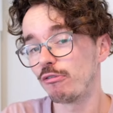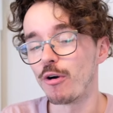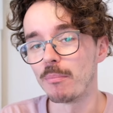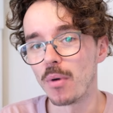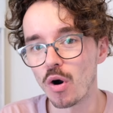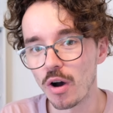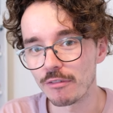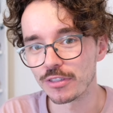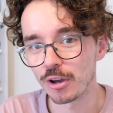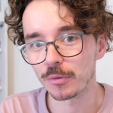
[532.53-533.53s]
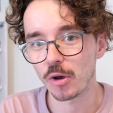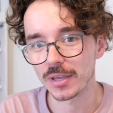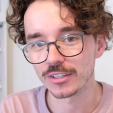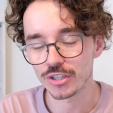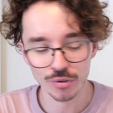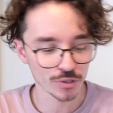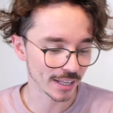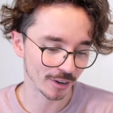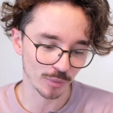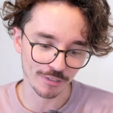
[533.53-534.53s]
for more of the upcoming
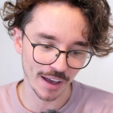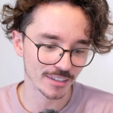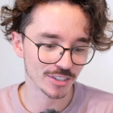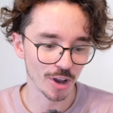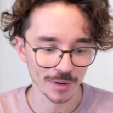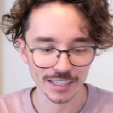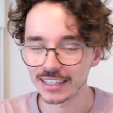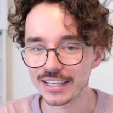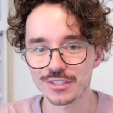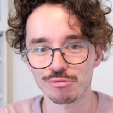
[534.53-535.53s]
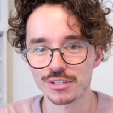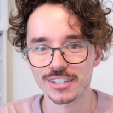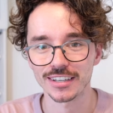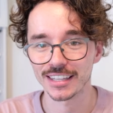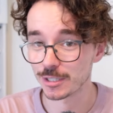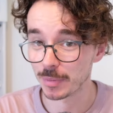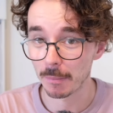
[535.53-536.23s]
news, like we've had so many leaks recently, it's been